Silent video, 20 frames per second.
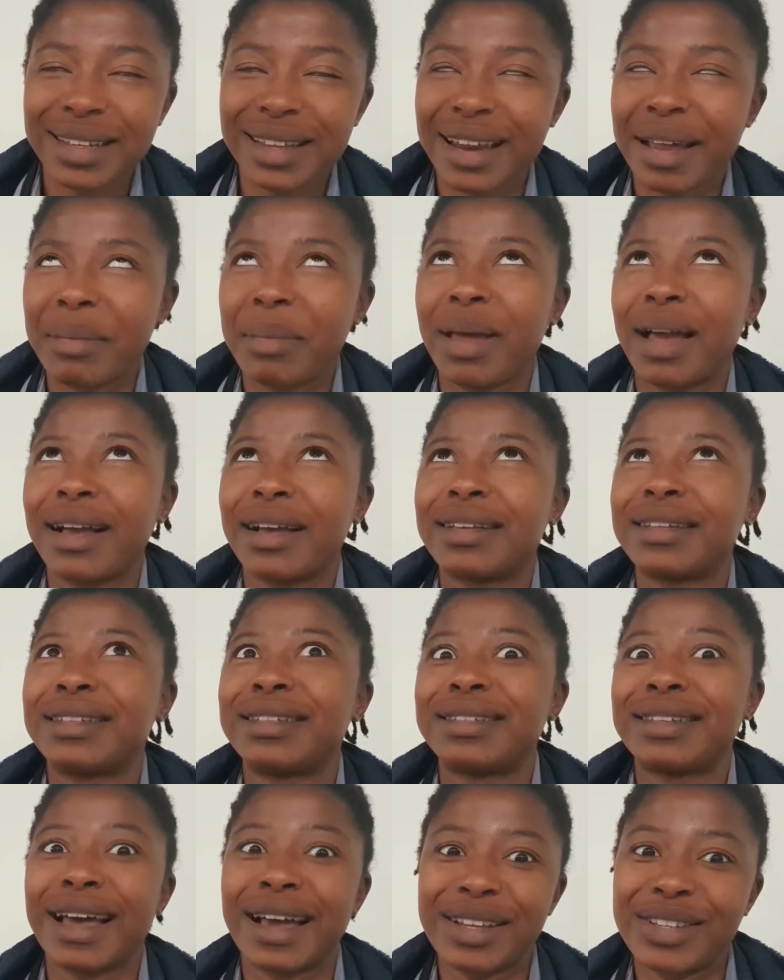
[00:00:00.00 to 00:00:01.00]
And I'm like,
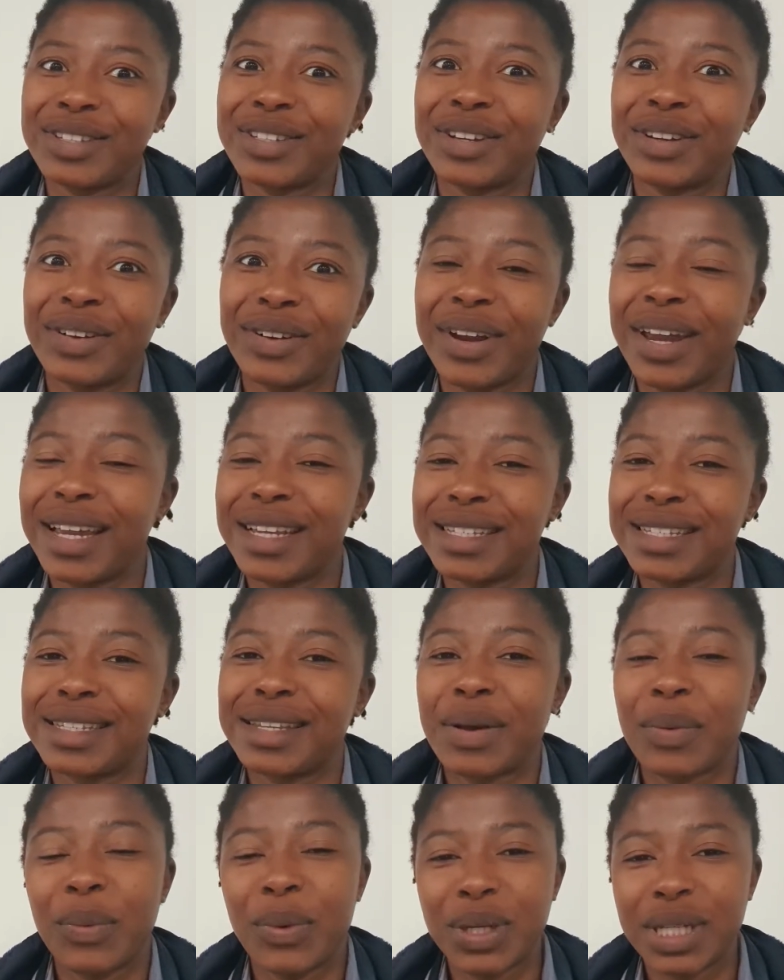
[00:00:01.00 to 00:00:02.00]
such a great
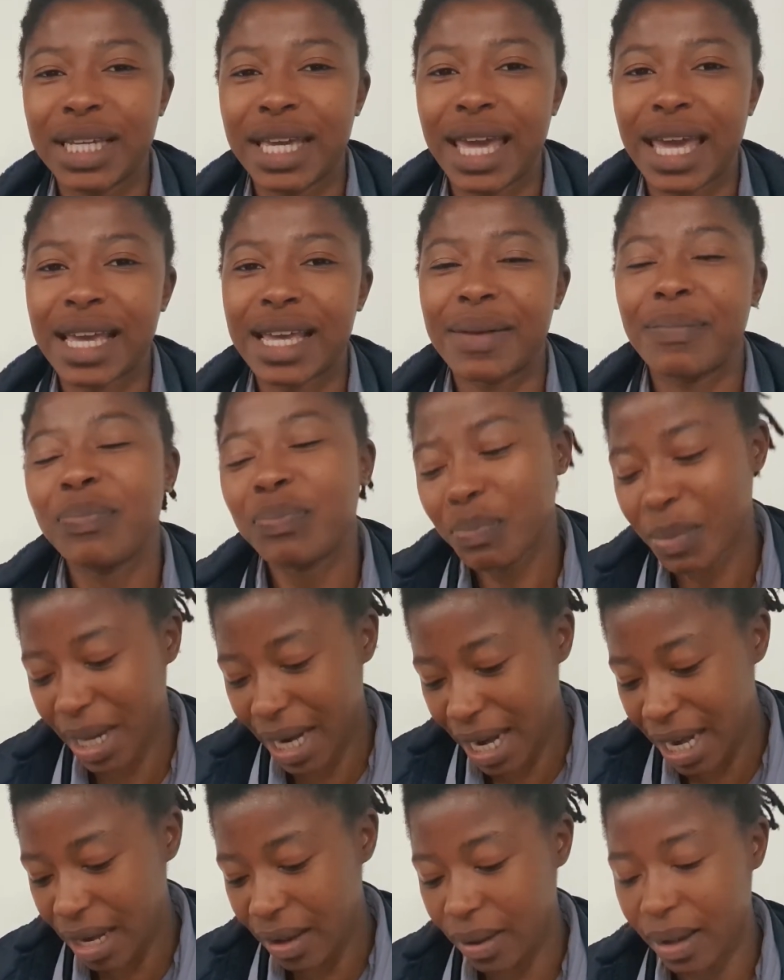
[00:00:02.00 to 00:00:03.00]
wound care. But
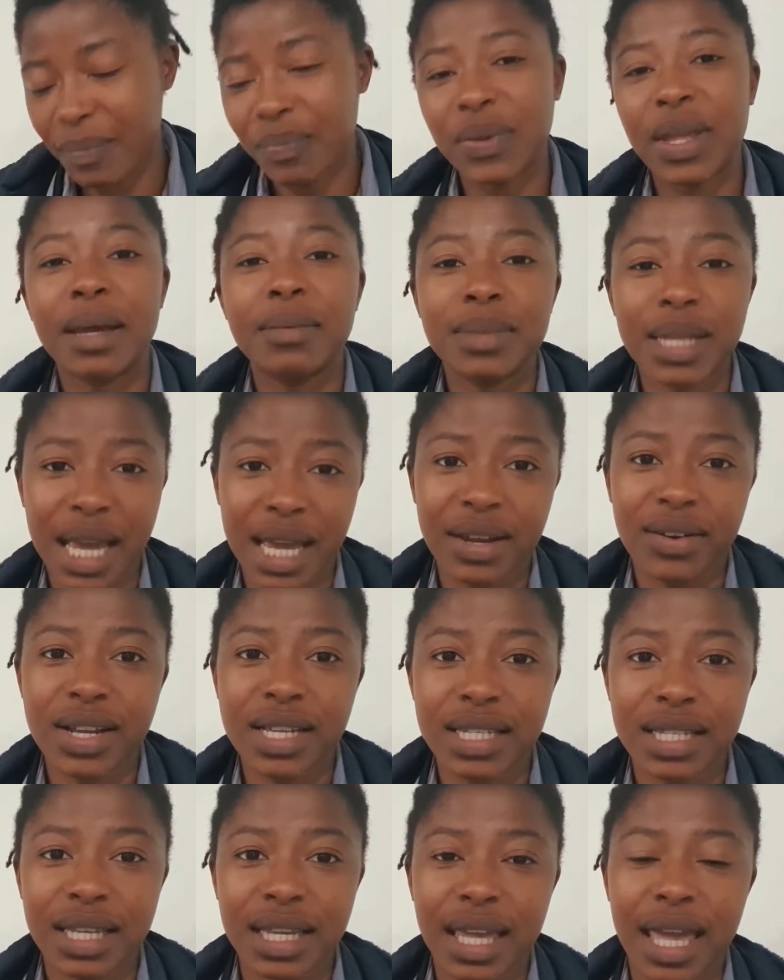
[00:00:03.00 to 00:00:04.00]
anyway, I'm
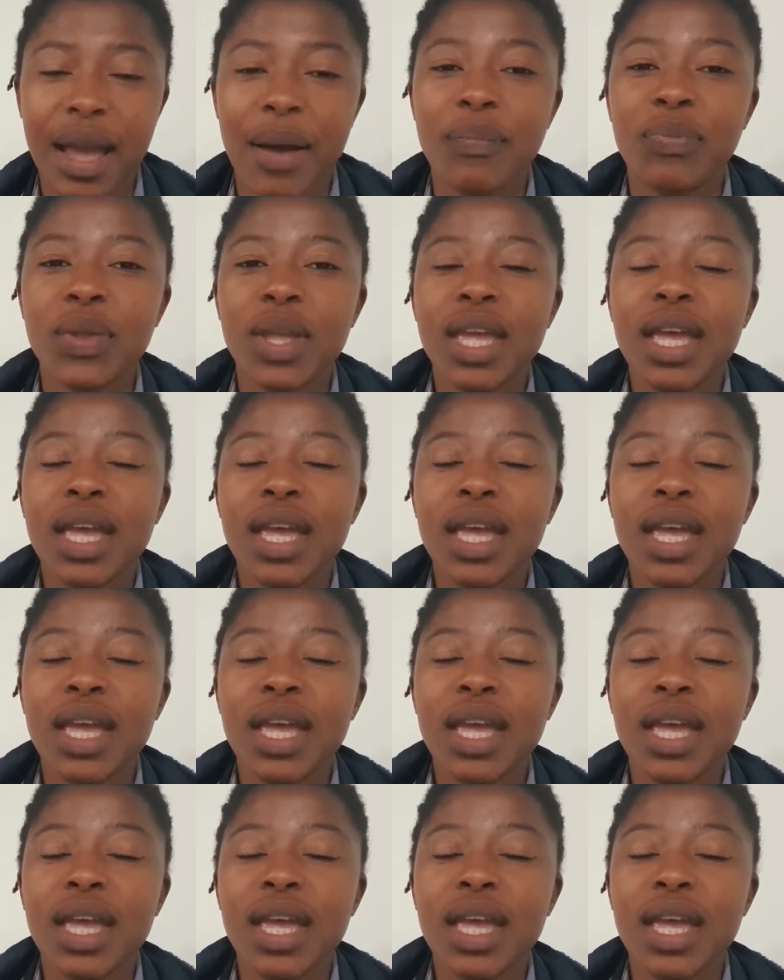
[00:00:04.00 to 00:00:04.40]
digressing here.